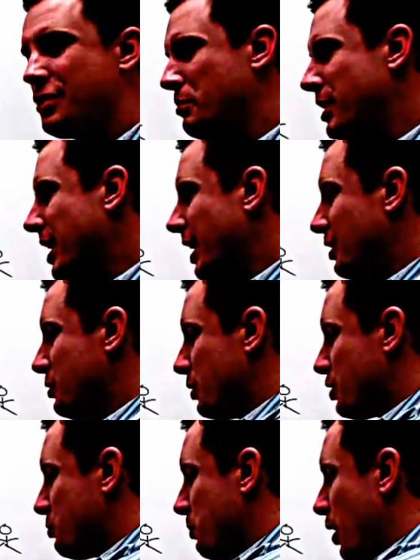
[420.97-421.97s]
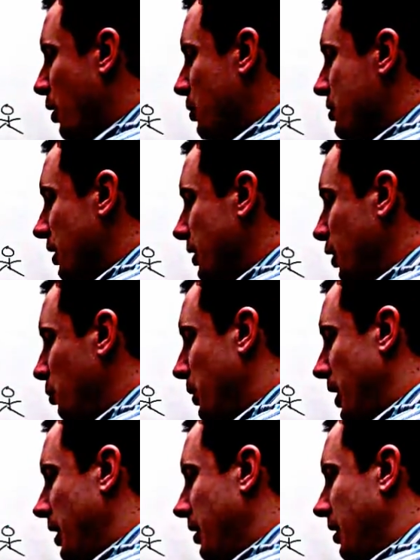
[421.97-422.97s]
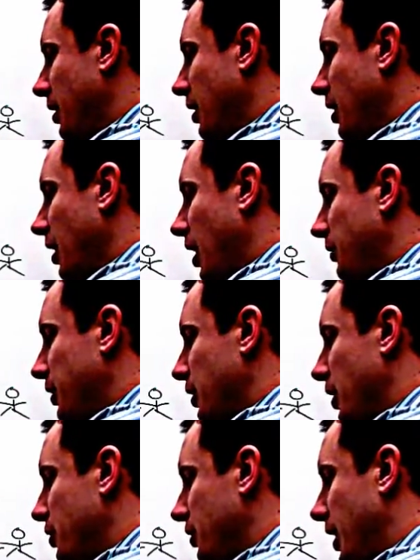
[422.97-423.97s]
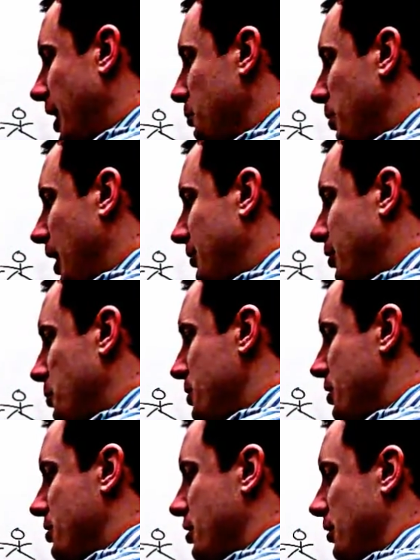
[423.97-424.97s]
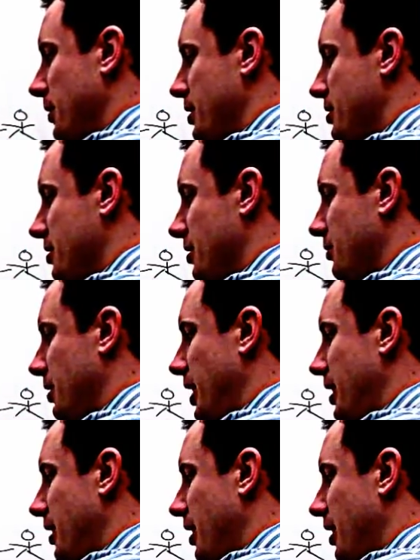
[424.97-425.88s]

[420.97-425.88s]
are beginning to expose a little bit of their underlying platform as a service, right?